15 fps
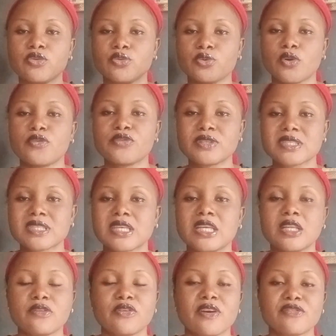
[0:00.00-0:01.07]
rough
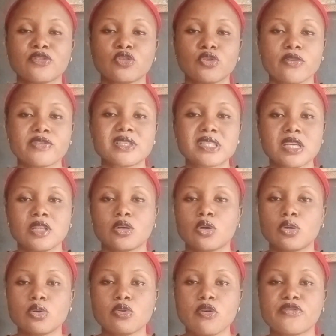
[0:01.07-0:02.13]
skin, if you have tough skin
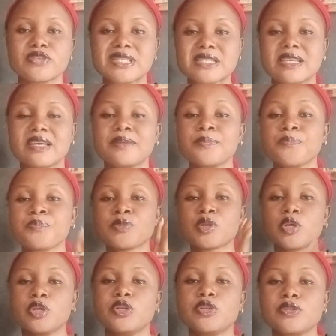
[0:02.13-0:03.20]
or rough skin,
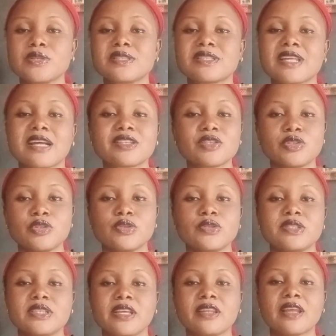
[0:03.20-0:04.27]
you need to start
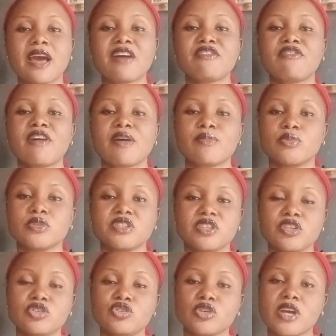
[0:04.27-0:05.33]
using
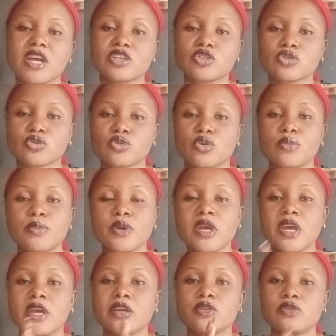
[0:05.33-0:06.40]
Arbutin Sugar Scrub
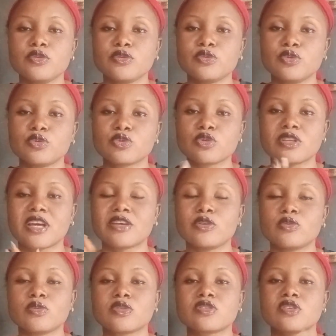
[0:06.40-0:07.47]
so that
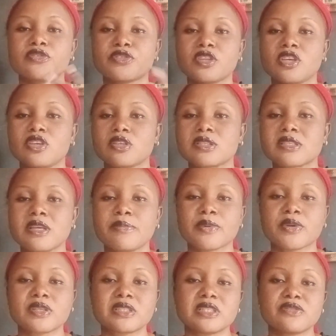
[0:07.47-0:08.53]
you will soften your skin,
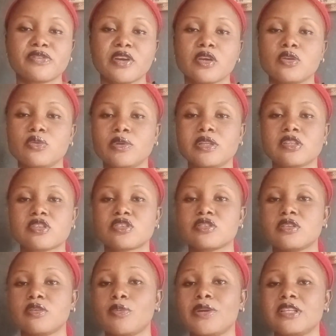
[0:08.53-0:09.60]
because it's very good
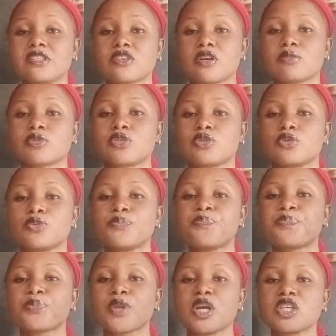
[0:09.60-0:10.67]
when it comes to
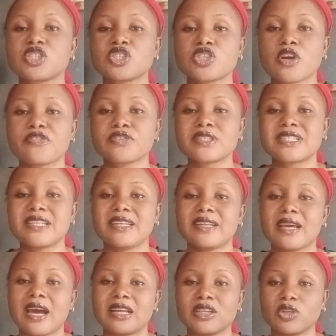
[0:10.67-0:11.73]
softening
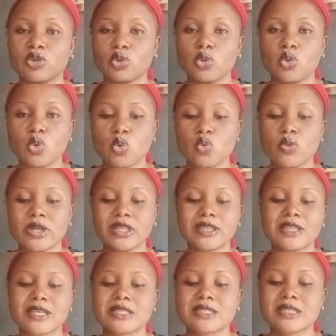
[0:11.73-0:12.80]
and glowing
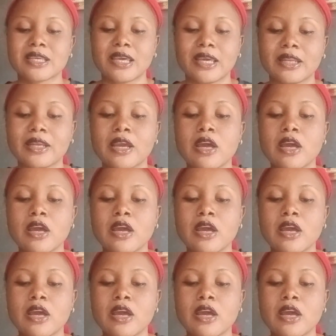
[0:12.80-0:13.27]
the skin.